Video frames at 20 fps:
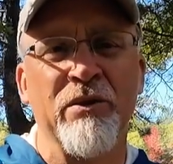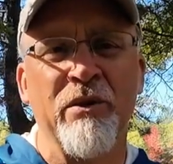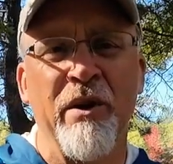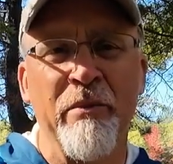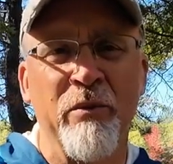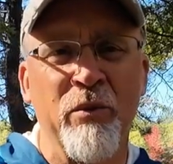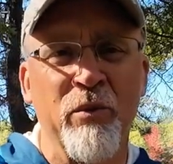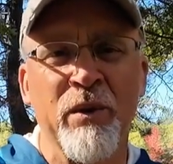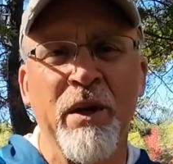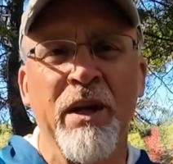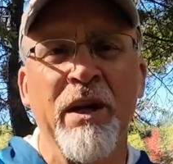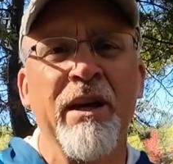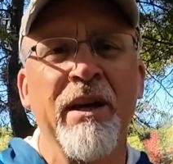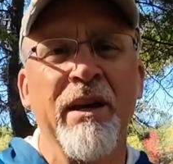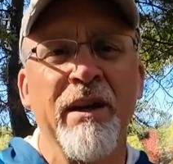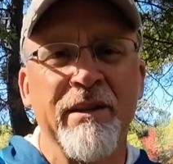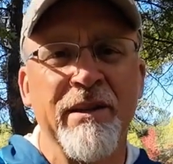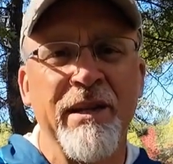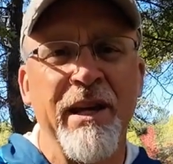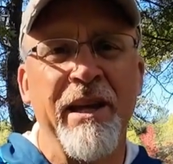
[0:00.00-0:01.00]
So I'm
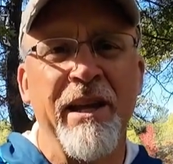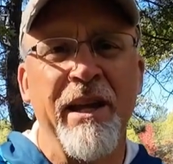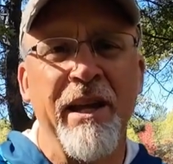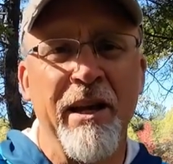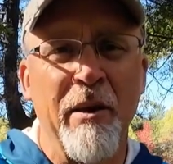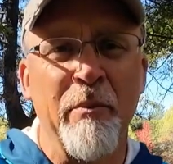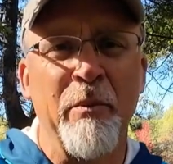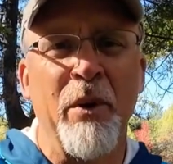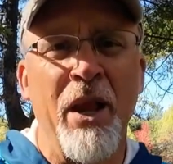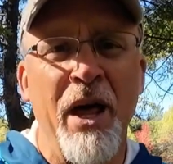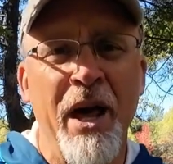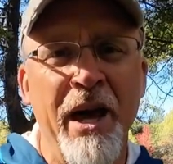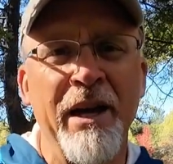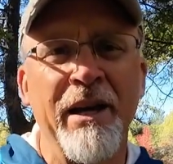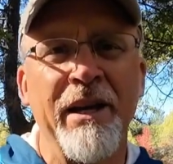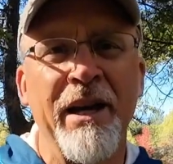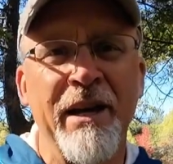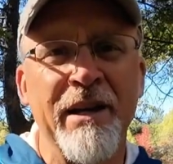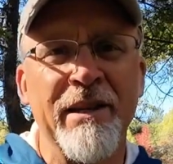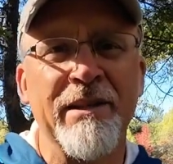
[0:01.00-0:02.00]
taking up
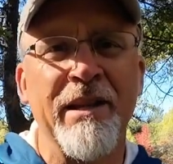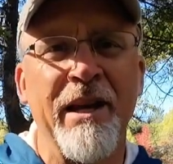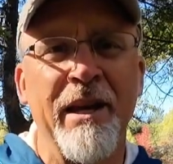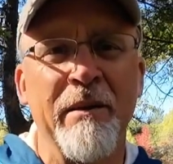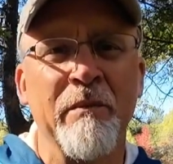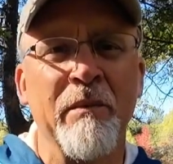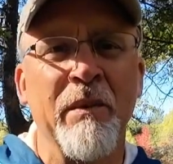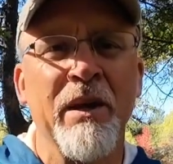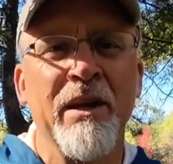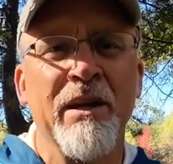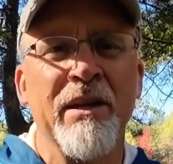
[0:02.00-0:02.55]
line as I'm